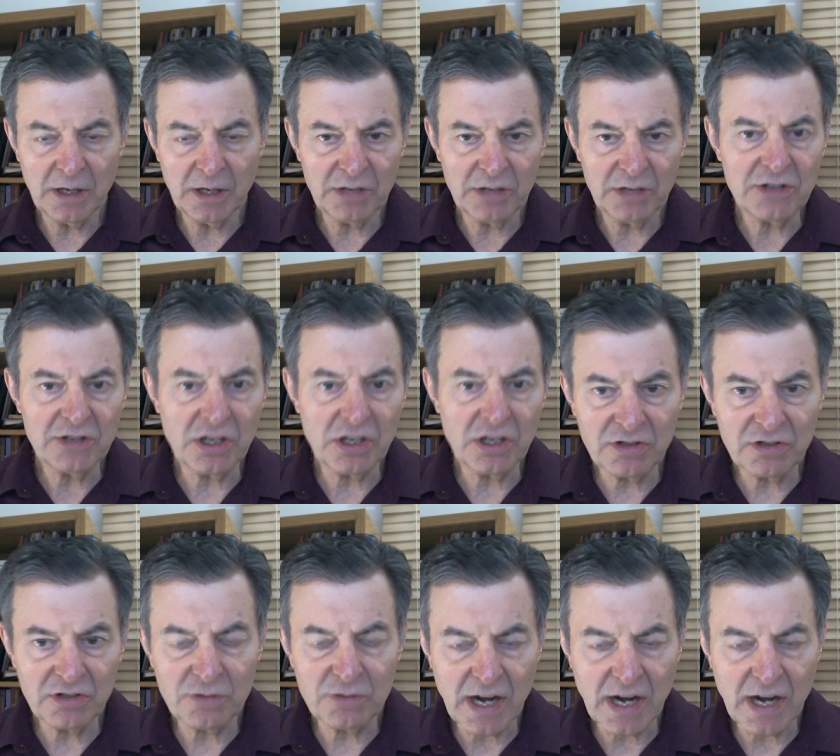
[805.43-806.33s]

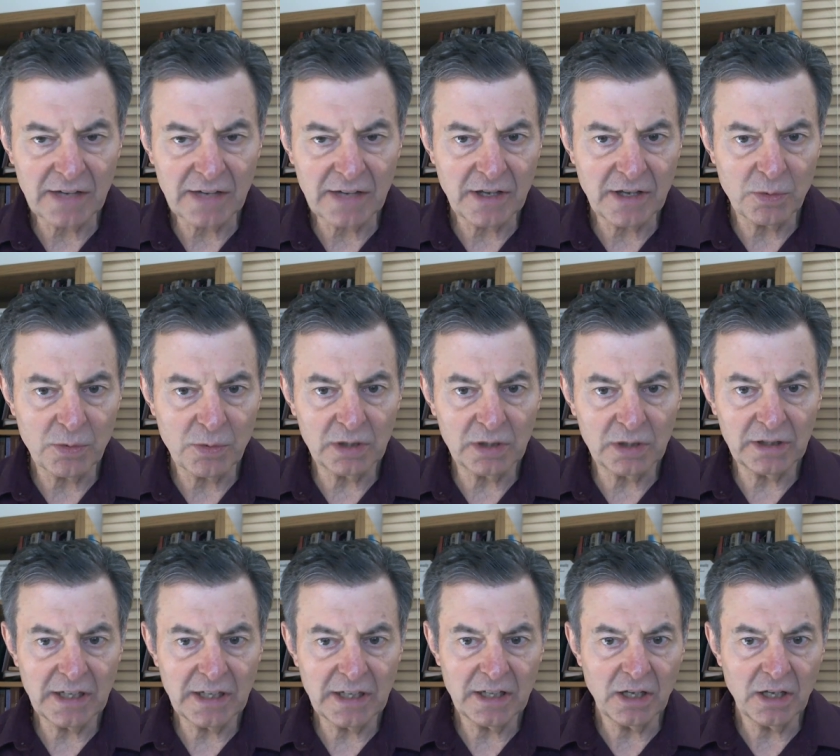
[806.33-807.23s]
digestive tract that are
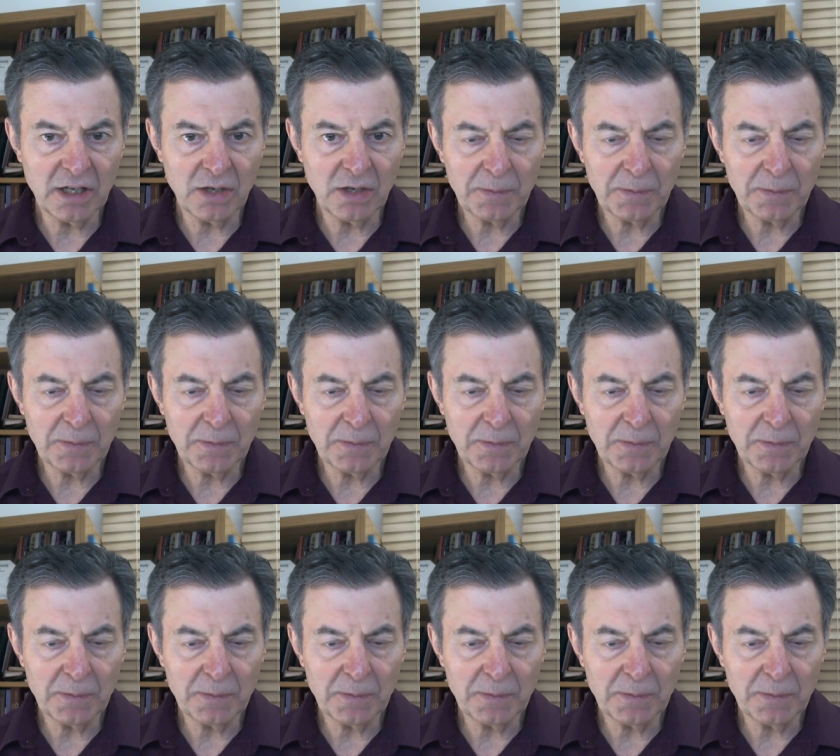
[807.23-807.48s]
really,